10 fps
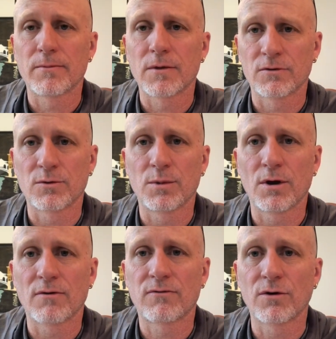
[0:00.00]
This would be
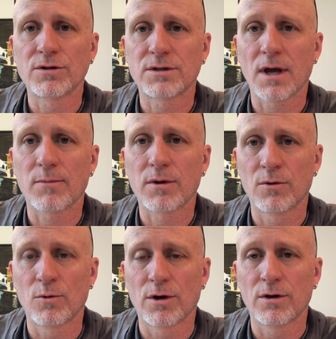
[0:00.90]
our first step
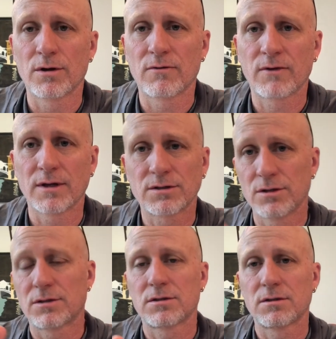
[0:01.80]
in working on the face,
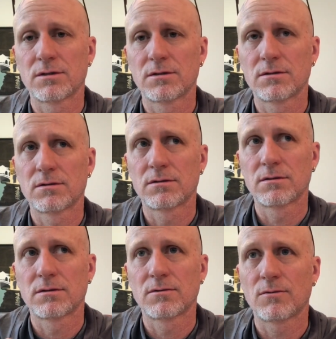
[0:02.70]
because
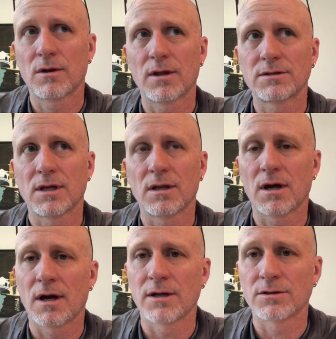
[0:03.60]
what do they say? The
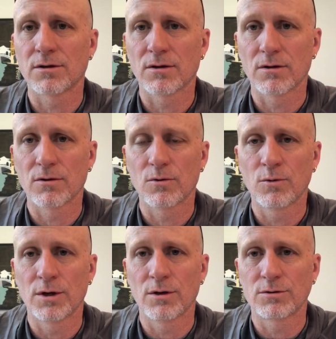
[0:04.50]
eyes are the
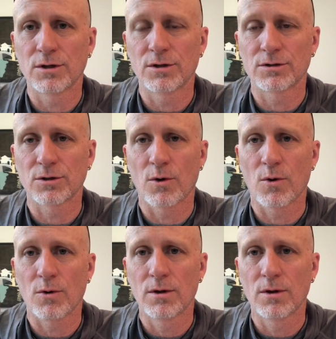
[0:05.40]
window to the soul.